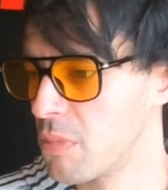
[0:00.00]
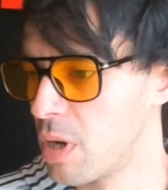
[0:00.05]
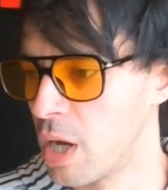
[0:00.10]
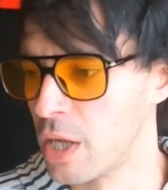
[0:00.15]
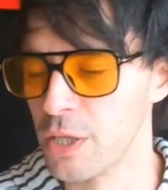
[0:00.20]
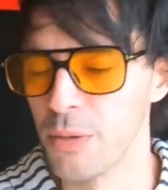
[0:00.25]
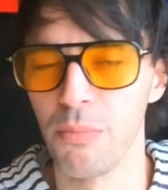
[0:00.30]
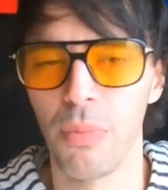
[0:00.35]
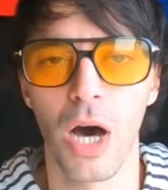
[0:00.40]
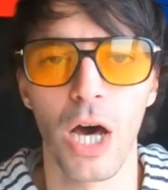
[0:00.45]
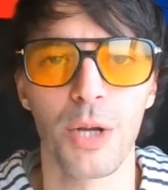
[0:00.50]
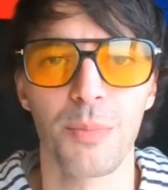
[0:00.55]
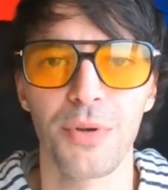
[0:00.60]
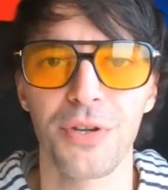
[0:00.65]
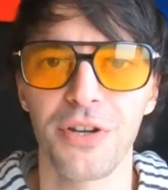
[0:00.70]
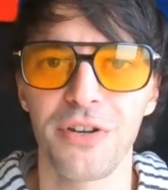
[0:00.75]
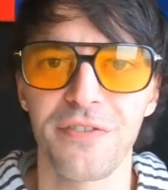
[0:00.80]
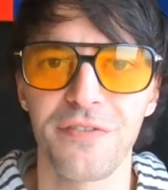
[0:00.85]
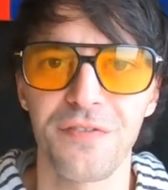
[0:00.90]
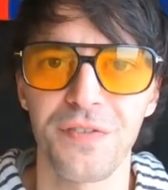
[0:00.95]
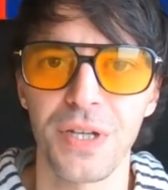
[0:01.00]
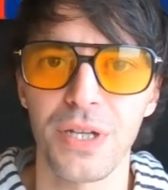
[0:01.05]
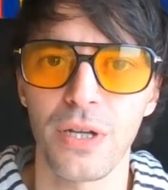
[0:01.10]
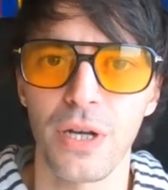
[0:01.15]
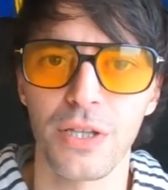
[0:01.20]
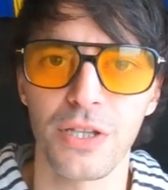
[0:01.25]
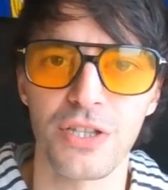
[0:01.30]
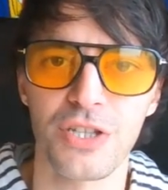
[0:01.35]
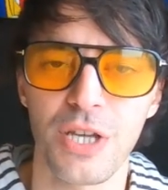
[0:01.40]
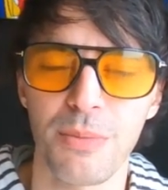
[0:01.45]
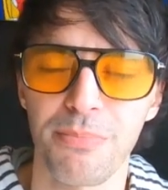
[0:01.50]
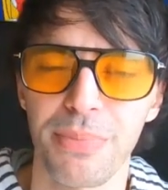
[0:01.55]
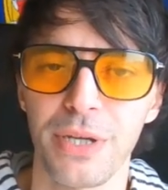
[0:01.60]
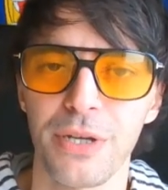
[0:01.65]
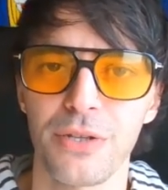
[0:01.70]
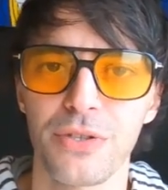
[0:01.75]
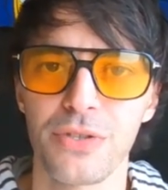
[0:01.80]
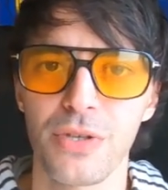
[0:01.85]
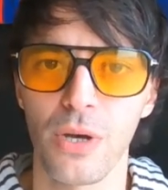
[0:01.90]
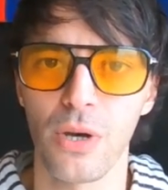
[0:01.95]
on the bottom of your feet, on the tip of
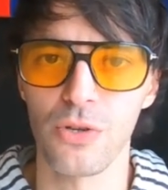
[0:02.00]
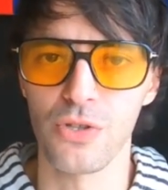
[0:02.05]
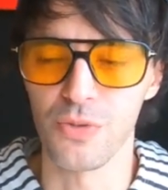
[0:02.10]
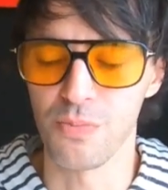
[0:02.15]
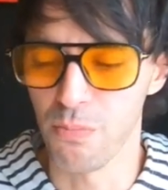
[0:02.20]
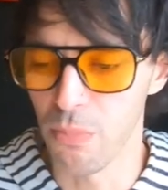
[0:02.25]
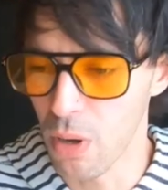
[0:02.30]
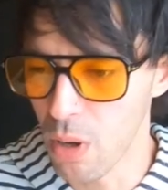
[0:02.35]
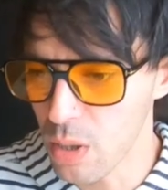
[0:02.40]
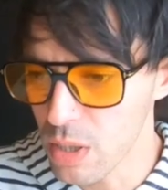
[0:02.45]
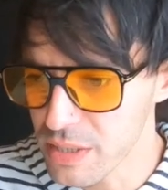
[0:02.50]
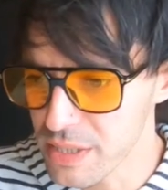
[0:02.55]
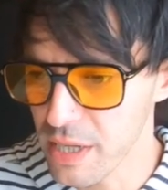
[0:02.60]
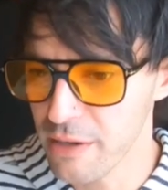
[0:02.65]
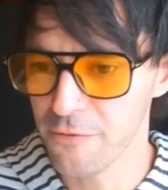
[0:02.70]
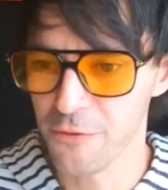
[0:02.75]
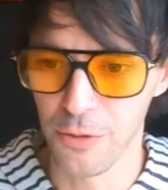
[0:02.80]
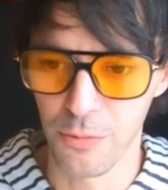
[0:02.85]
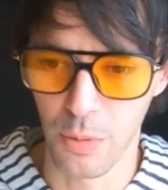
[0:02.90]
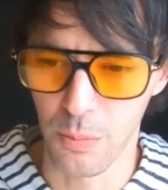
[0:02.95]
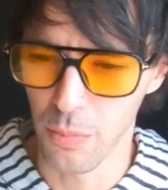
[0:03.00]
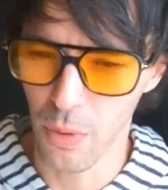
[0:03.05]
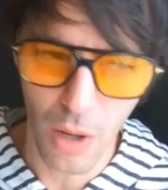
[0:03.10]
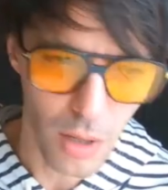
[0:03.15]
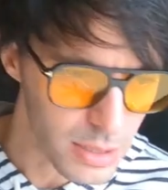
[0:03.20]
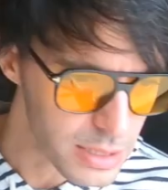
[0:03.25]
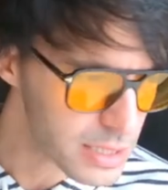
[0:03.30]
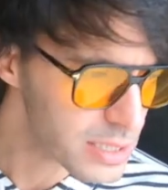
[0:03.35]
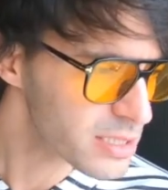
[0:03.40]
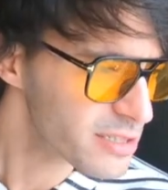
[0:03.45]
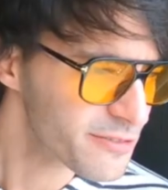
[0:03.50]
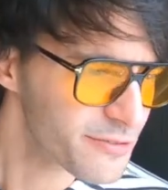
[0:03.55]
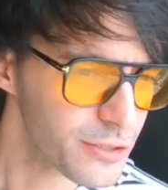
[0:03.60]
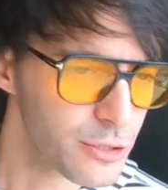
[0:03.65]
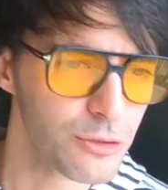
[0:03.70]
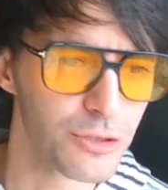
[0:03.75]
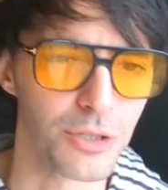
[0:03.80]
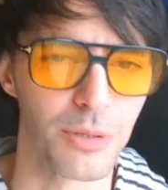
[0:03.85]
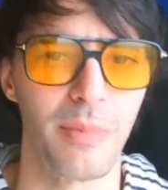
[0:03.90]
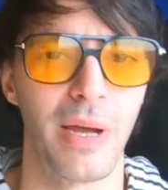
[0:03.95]
your toes, balls everywhere. Balls is the
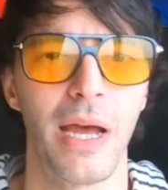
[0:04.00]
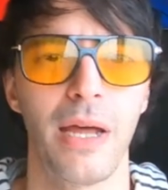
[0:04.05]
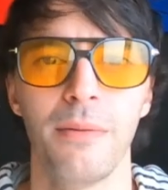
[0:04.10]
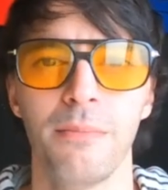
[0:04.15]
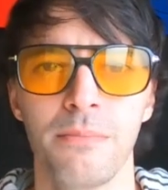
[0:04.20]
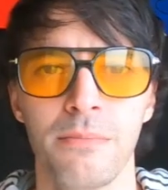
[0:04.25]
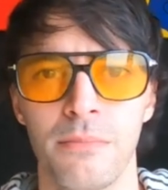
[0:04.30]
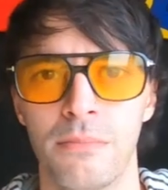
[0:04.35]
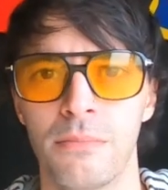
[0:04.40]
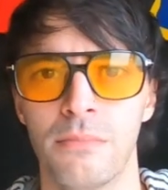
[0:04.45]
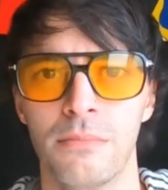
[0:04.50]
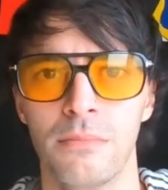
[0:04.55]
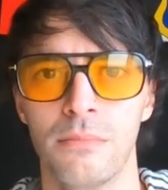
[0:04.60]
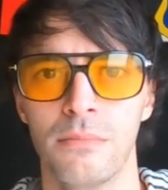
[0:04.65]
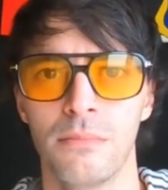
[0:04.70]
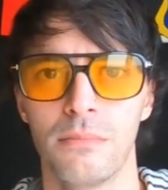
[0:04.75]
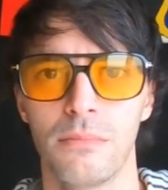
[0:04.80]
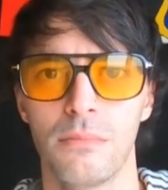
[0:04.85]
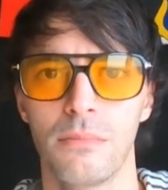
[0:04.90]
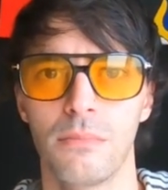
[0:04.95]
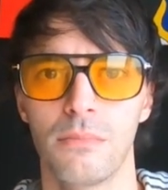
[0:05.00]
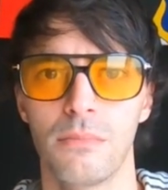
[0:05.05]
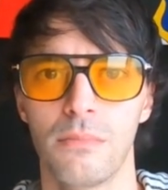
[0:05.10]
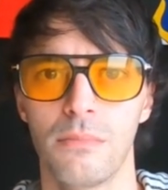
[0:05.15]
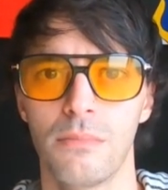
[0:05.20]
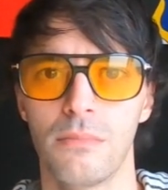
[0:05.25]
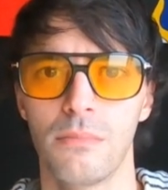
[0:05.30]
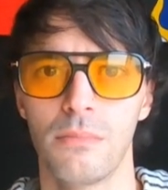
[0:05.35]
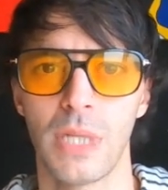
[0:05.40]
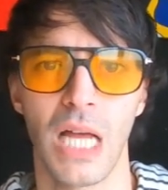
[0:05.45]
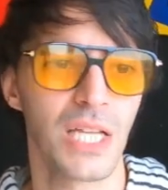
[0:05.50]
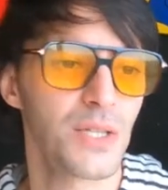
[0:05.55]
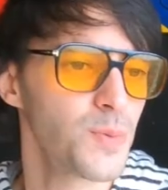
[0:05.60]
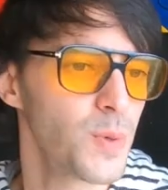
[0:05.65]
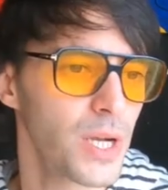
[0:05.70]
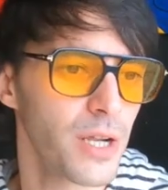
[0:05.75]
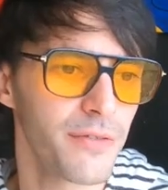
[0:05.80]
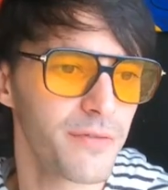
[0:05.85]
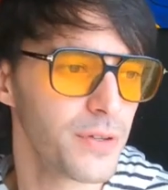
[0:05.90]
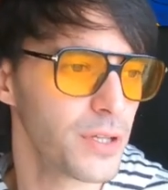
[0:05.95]
future, man. That's
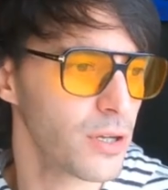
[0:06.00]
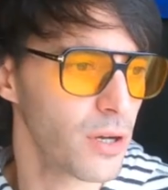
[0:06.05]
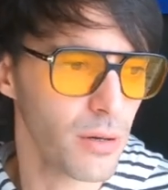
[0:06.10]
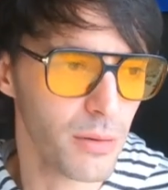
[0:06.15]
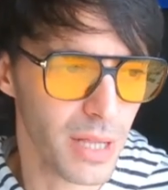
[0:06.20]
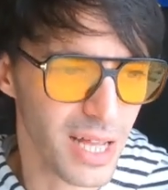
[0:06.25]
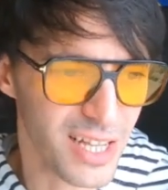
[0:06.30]
what I've, you know,